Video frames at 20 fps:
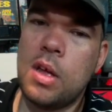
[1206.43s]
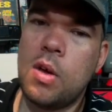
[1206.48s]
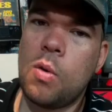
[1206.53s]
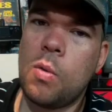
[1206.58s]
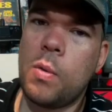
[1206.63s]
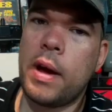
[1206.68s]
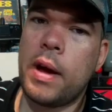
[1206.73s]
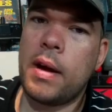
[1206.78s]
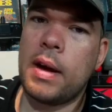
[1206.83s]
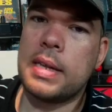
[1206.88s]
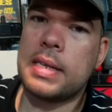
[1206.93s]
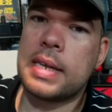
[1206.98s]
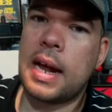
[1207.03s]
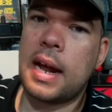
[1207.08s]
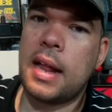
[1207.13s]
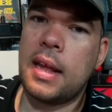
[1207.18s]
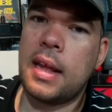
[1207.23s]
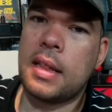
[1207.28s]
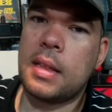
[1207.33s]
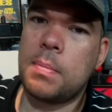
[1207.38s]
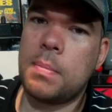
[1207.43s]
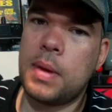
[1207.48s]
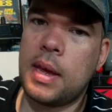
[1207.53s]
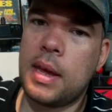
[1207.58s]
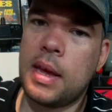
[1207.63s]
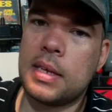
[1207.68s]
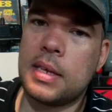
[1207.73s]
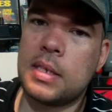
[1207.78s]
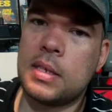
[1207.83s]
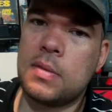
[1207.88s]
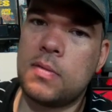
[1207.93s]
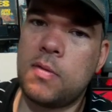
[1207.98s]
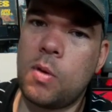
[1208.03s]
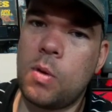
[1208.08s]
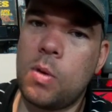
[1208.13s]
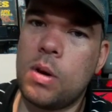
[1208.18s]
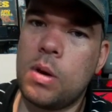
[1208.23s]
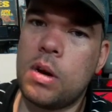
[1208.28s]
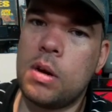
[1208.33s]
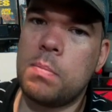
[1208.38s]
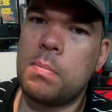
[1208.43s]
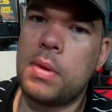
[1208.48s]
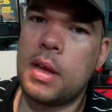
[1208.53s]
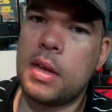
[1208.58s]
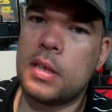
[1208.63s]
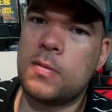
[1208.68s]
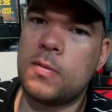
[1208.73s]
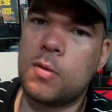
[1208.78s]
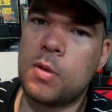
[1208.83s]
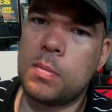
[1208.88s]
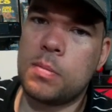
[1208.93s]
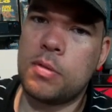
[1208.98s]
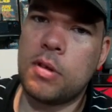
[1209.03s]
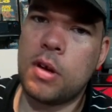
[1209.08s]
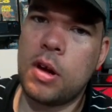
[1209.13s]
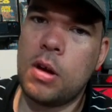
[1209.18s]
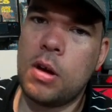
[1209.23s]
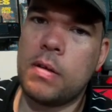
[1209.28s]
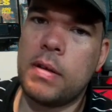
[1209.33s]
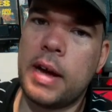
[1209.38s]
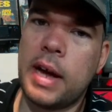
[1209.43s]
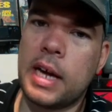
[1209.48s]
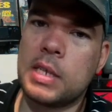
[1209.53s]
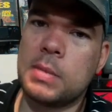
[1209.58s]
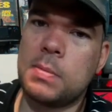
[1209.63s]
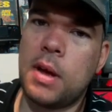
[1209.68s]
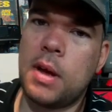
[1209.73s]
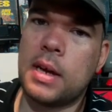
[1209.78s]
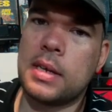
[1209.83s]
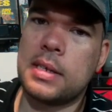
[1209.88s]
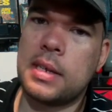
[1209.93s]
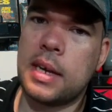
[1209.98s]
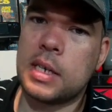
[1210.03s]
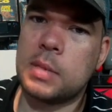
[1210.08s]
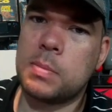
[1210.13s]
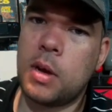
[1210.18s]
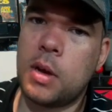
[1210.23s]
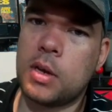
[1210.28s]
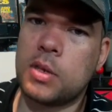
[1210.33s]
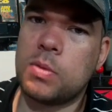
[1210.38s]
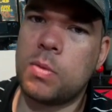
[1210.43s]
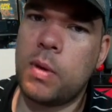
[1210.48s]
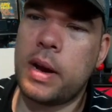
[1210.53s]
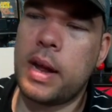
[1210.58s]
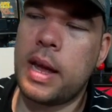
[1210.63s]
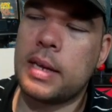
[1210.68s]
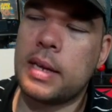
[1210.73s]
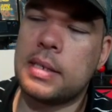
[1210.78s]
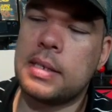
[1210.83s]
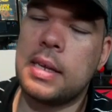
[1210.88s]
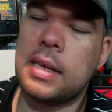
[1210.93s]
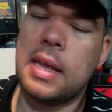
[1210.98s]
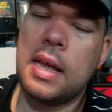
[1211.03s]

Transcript: where it's kind of like the PS4, PS4 Pro, or Xbox and Xbox One X.